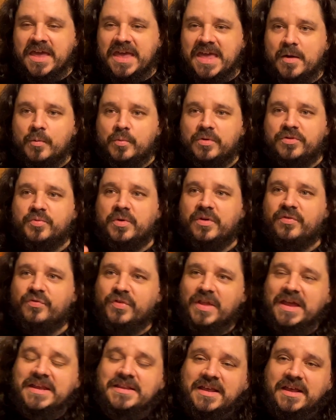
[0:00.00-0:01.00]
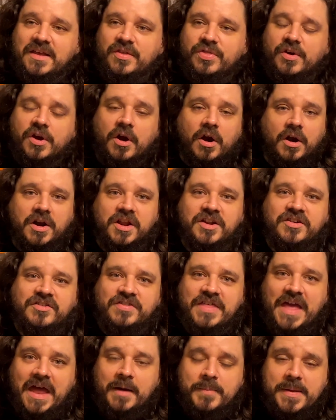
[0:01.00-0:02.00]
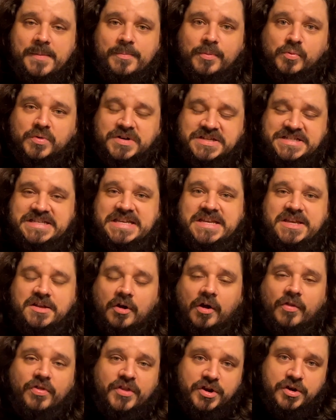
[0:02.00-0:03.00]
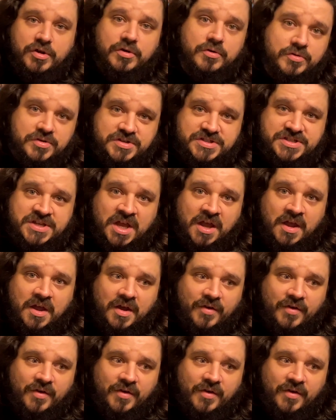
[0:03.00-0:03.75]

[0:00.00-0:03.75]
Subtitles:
it was reflecting the carnage that people were seeing on the news